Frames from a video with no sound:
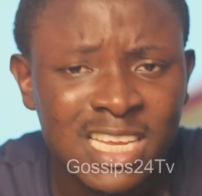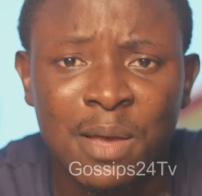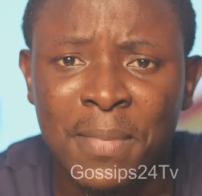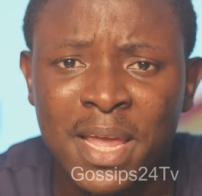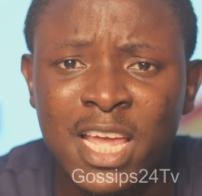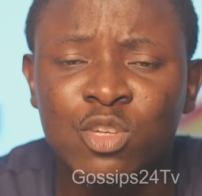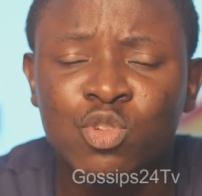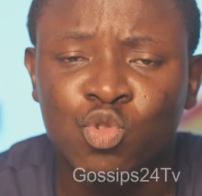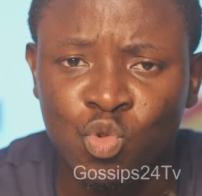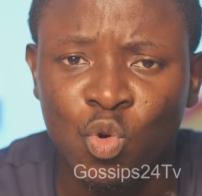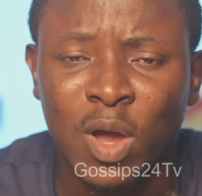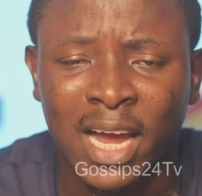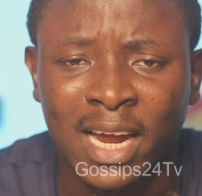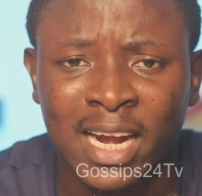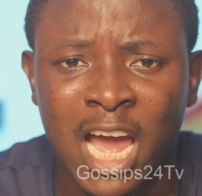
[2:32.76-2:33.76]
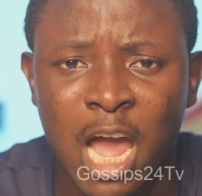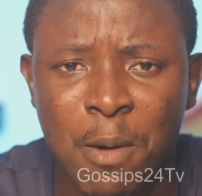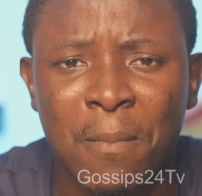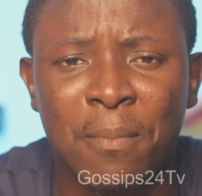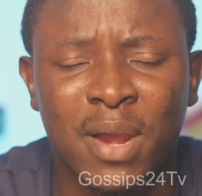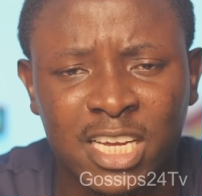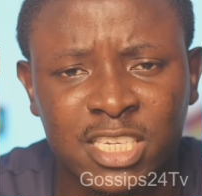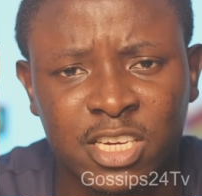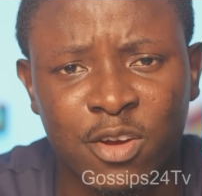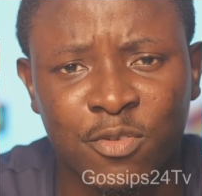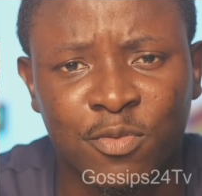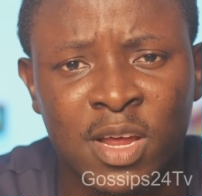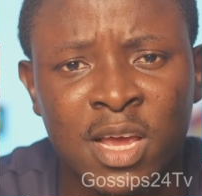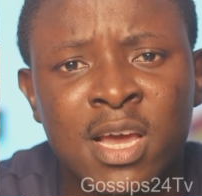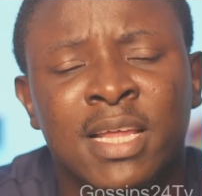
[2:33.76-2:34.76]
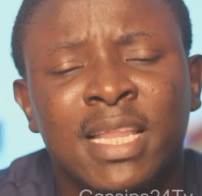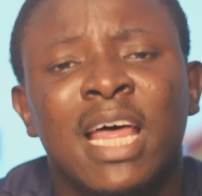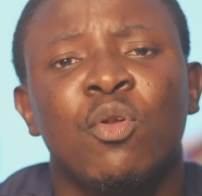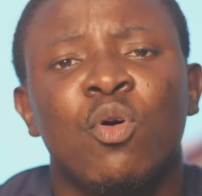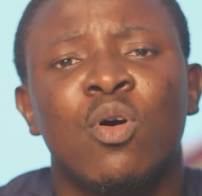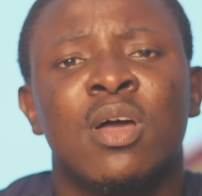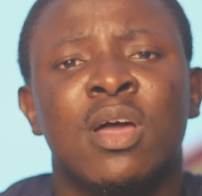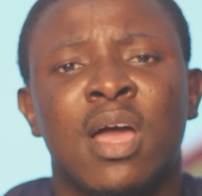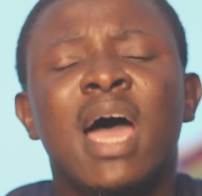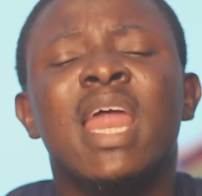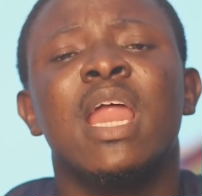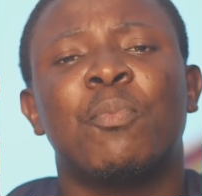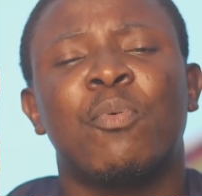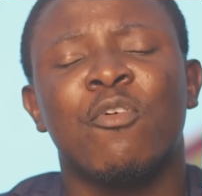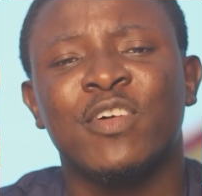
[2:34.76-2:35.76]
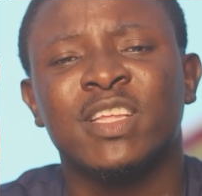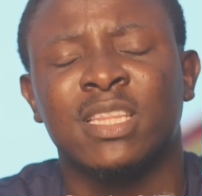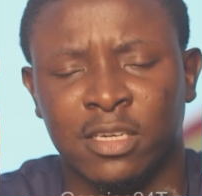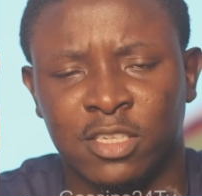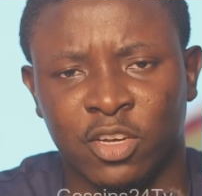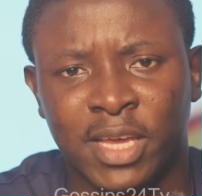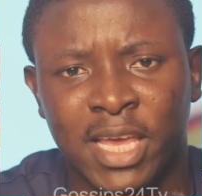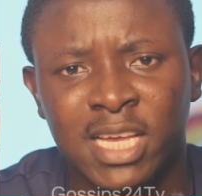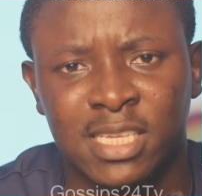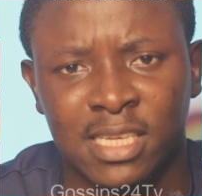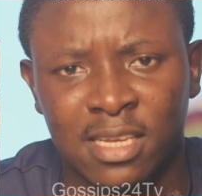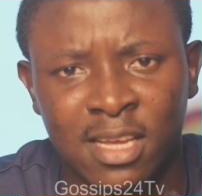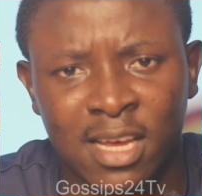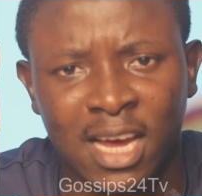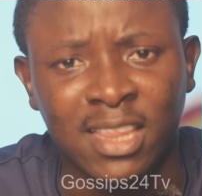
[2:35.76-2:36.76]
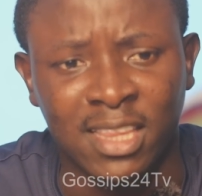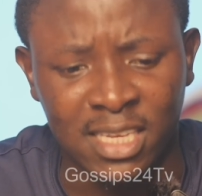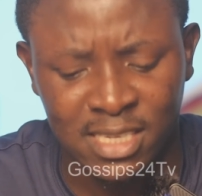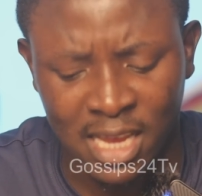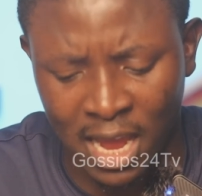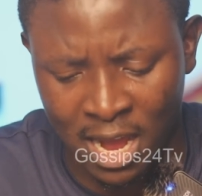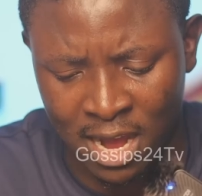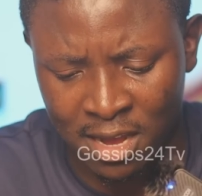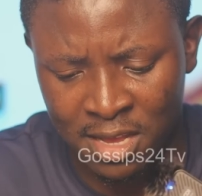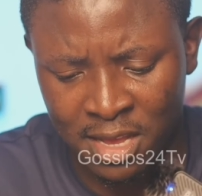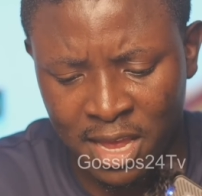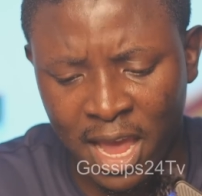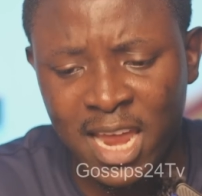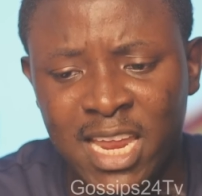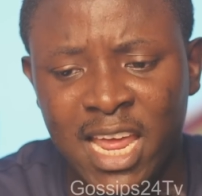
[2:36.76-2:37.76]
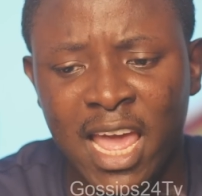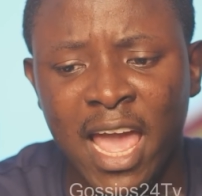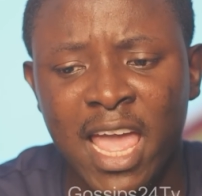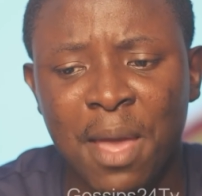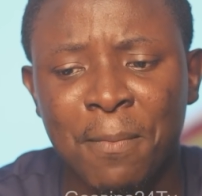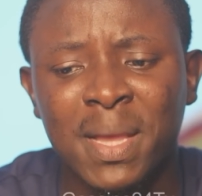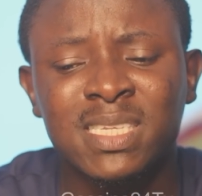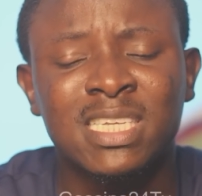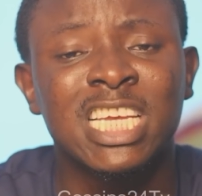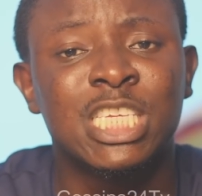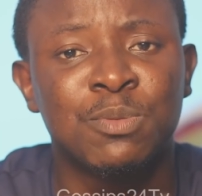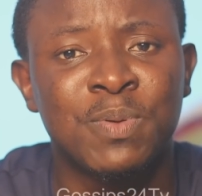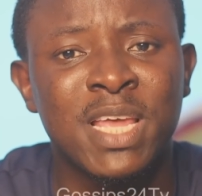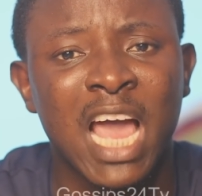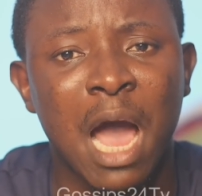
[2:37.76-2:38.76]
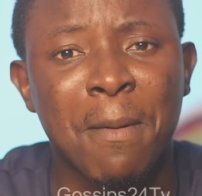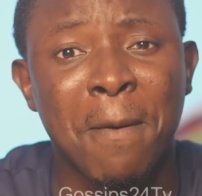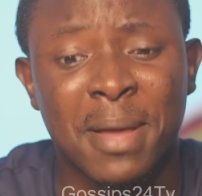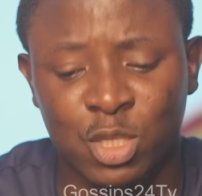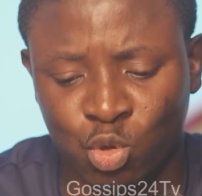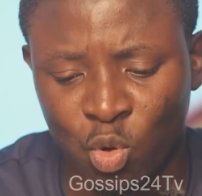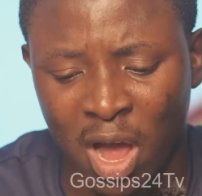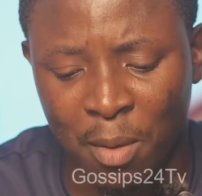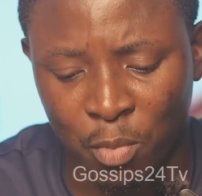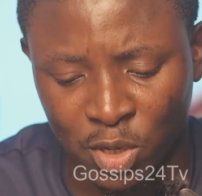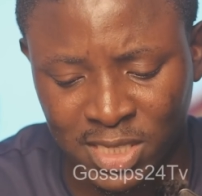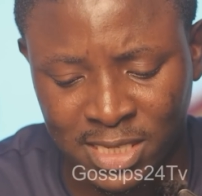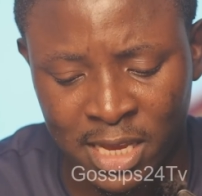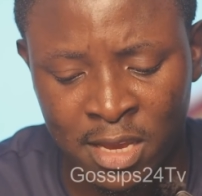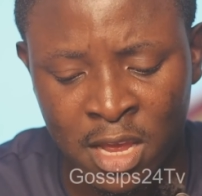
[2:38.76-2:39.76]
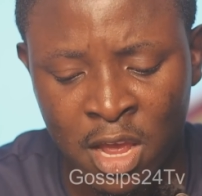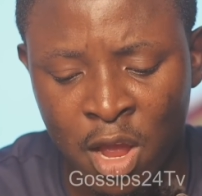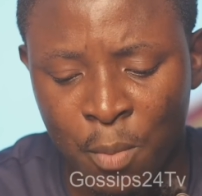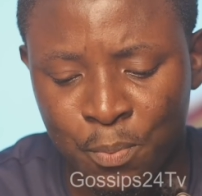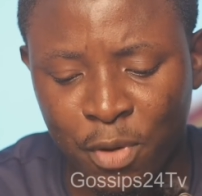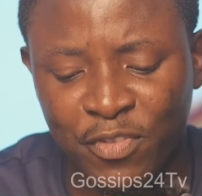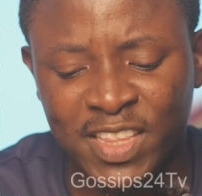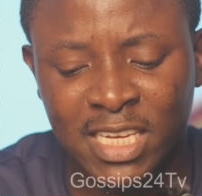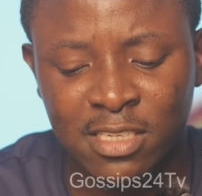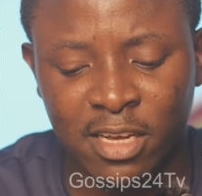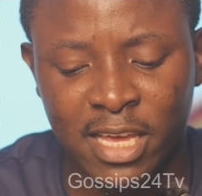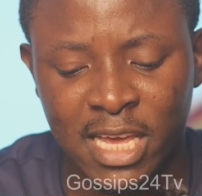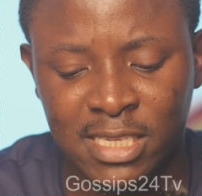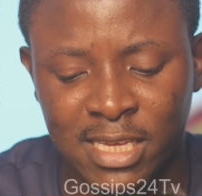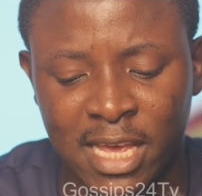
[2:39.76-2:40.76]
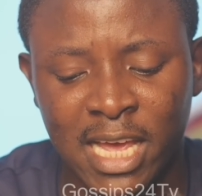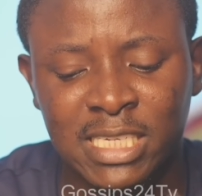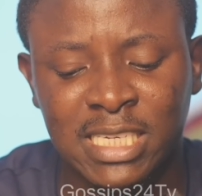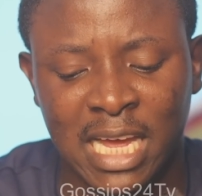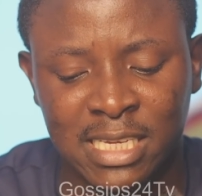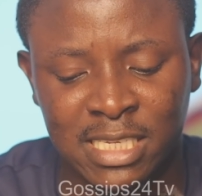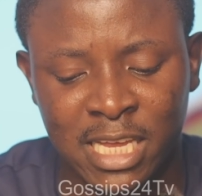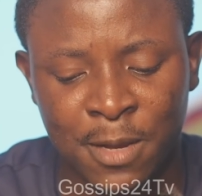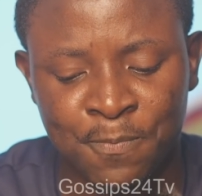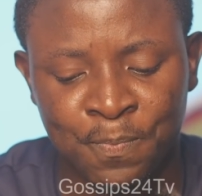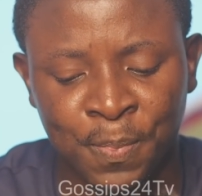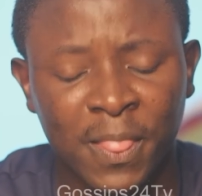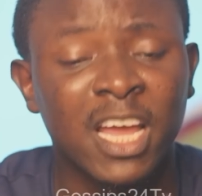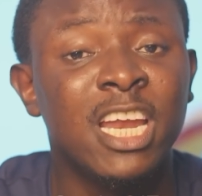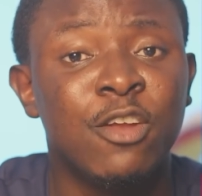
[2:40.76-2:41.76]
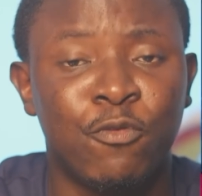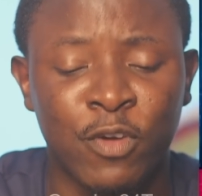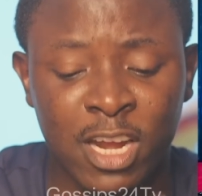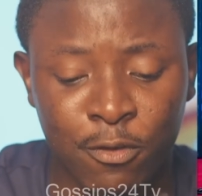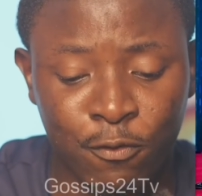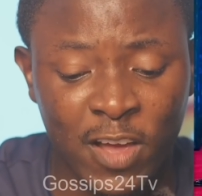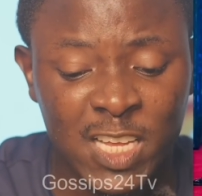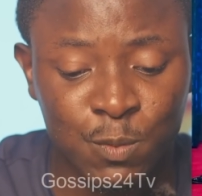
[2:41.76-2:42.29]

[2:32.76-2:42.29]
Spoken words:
just a may stroke a cry ever Black Sherif. Now, no, and a prophet Nigel Gaisie at this hour, and the message be about to abontain. Prophet Nigel Gaisie, a shas here, and if the